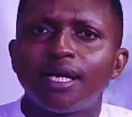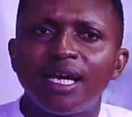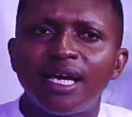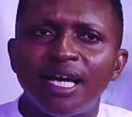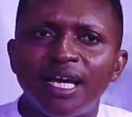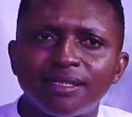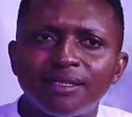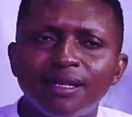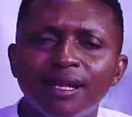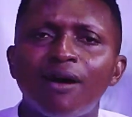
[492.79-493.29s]

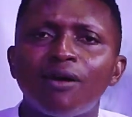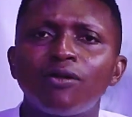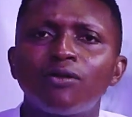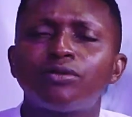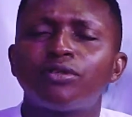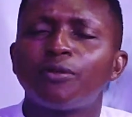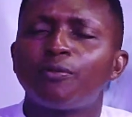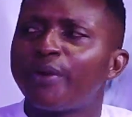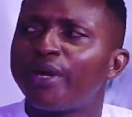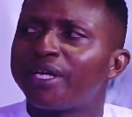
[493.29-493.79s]
It now
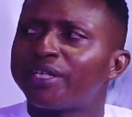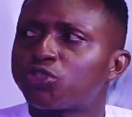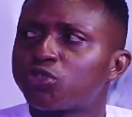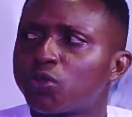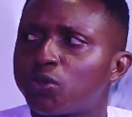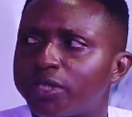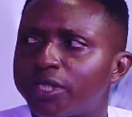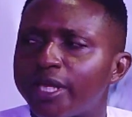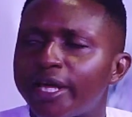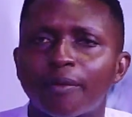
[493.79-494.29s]
depends
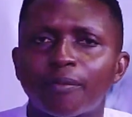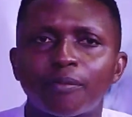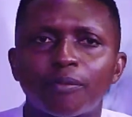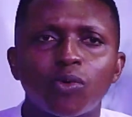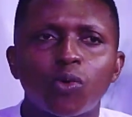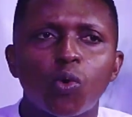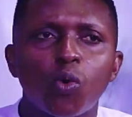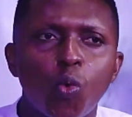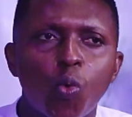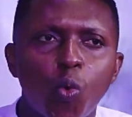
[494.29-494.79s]
on them
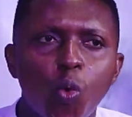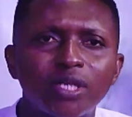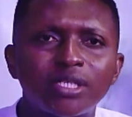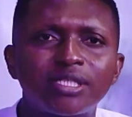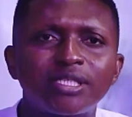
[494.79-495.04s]
what